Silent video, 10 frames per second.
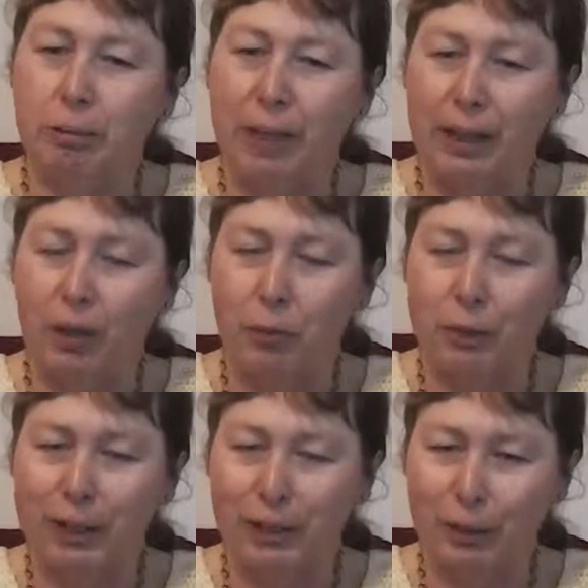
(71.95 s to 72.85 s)
back home
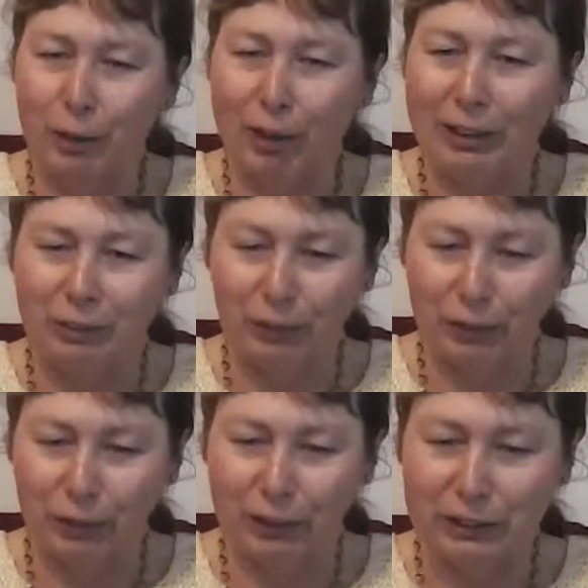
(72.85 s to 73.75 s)
again at night for
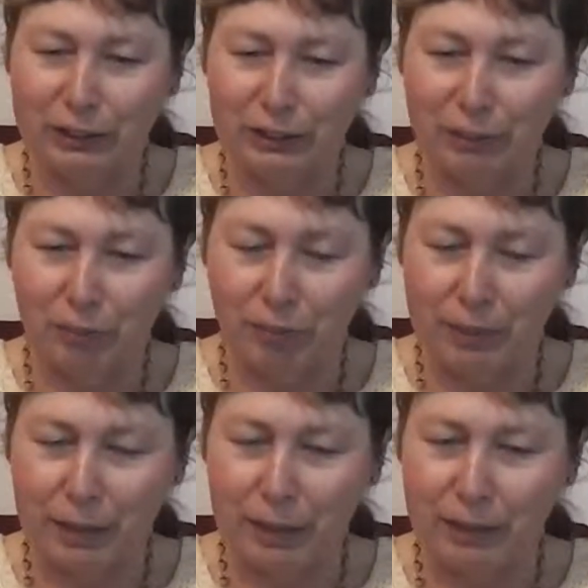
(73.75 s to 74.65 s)
the night
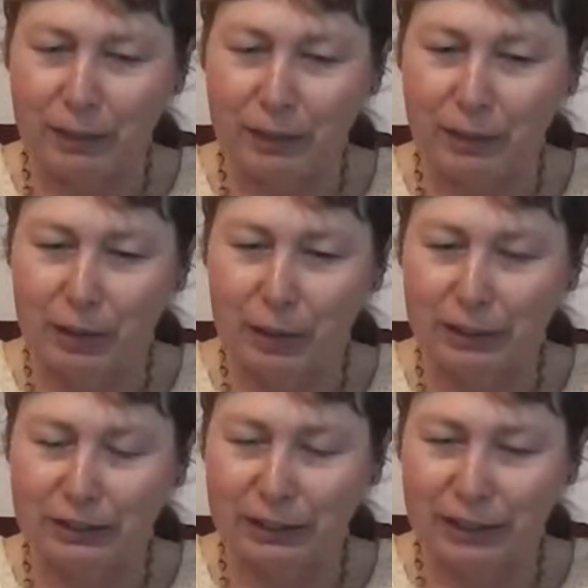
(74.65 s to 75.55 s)

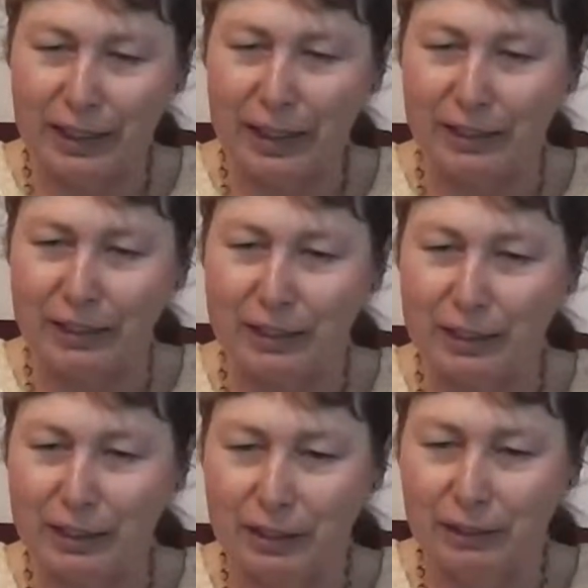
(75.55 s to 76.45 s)
class that they had at
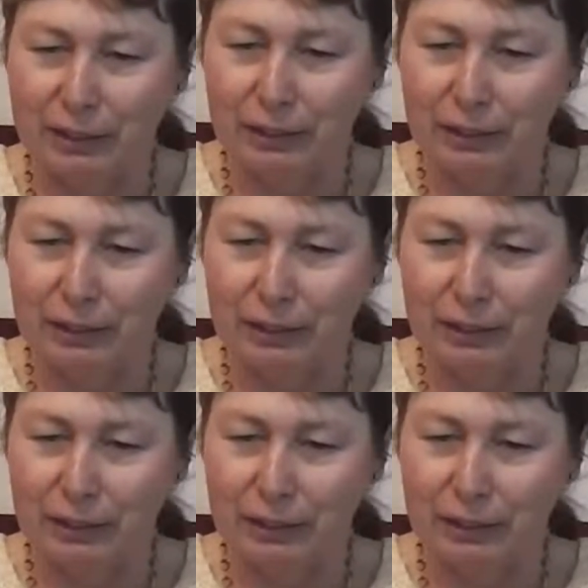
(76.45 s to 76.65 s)
the